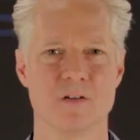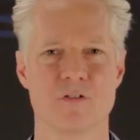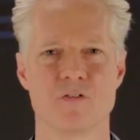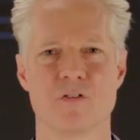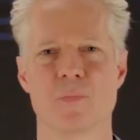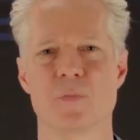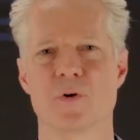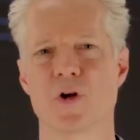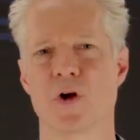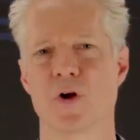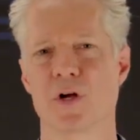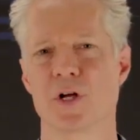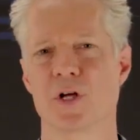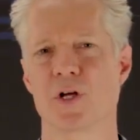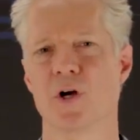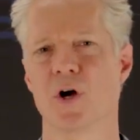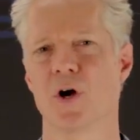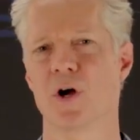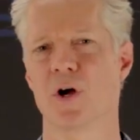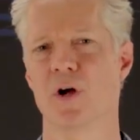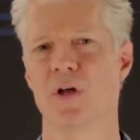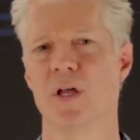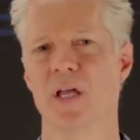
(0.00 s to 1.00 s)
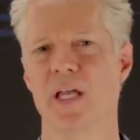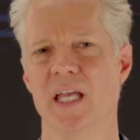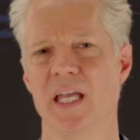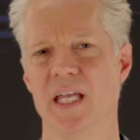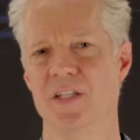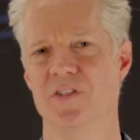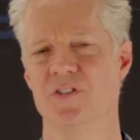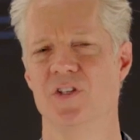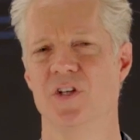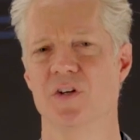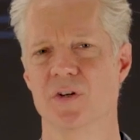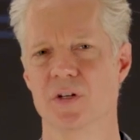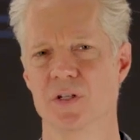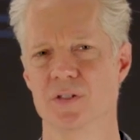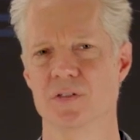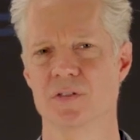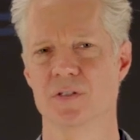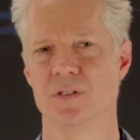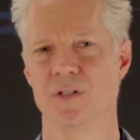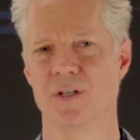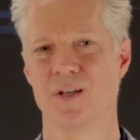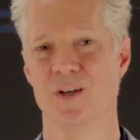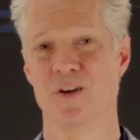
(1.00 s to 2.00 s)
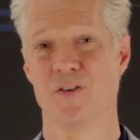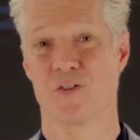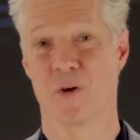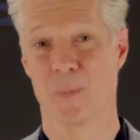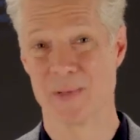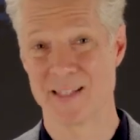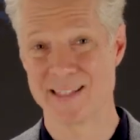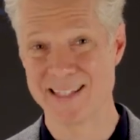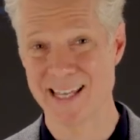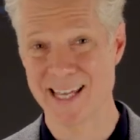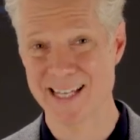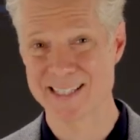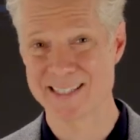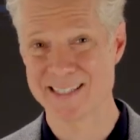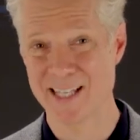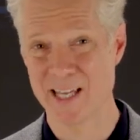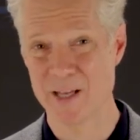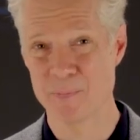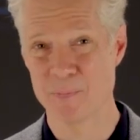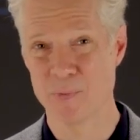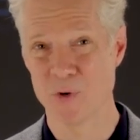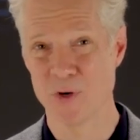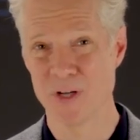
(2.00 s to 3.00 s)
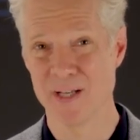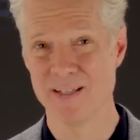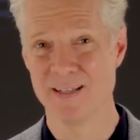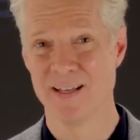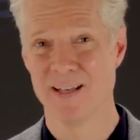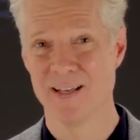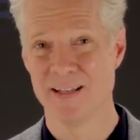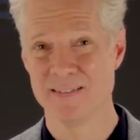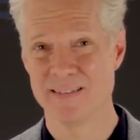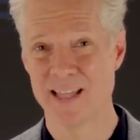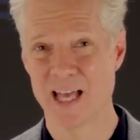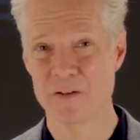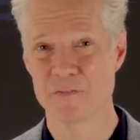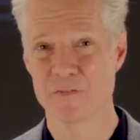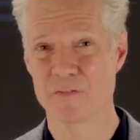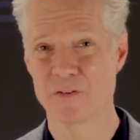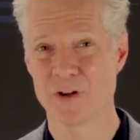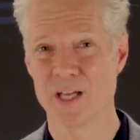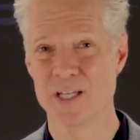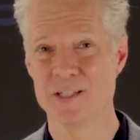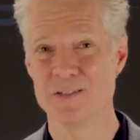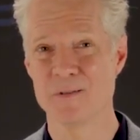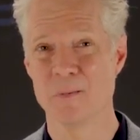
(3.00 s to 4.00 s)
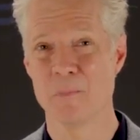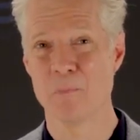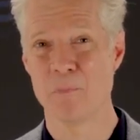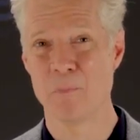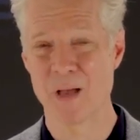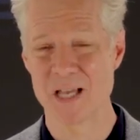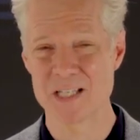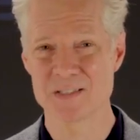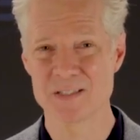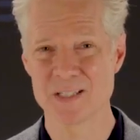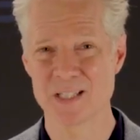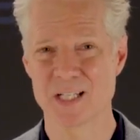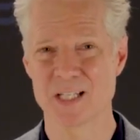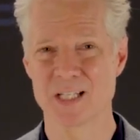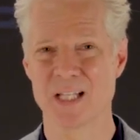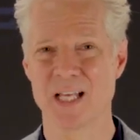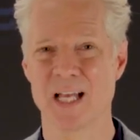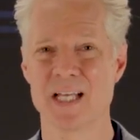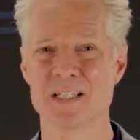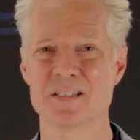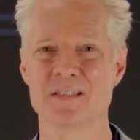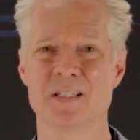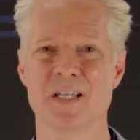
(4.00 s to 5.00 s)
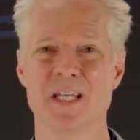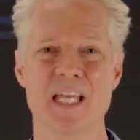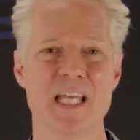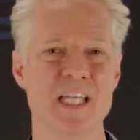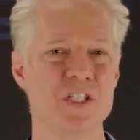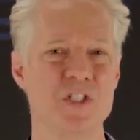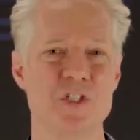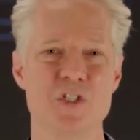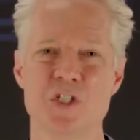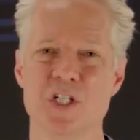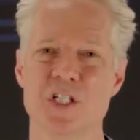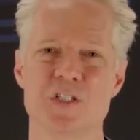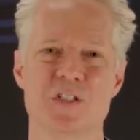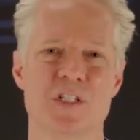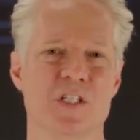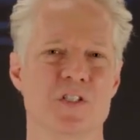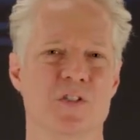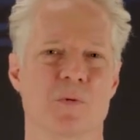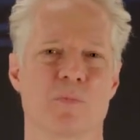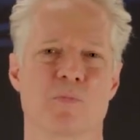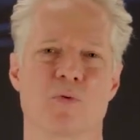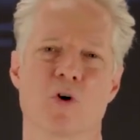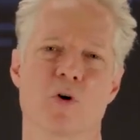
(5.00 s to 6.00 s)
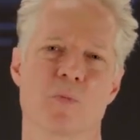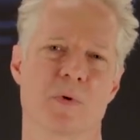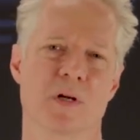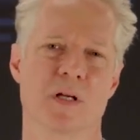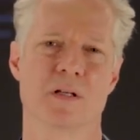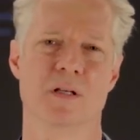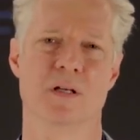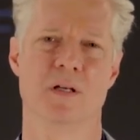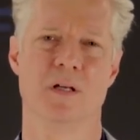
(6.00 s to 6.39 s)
from current car interiors. From a tech standpoint, that phrase, best in class, is just as appropriate.